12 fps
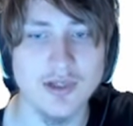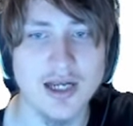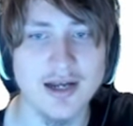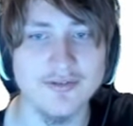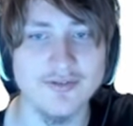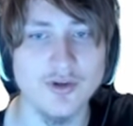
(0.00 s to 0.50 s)

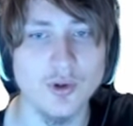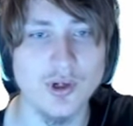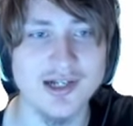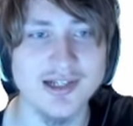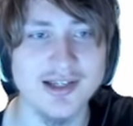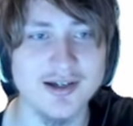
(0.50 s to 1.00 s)
I have no
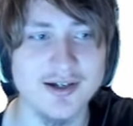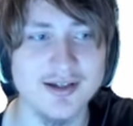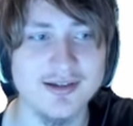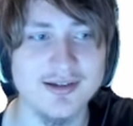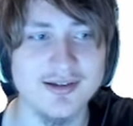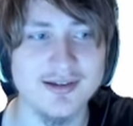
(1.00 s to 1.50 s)

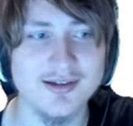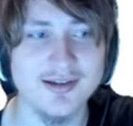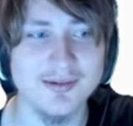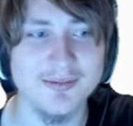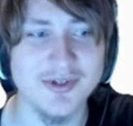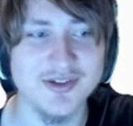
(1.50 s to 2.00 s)
idea
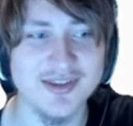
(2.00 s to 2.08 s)
about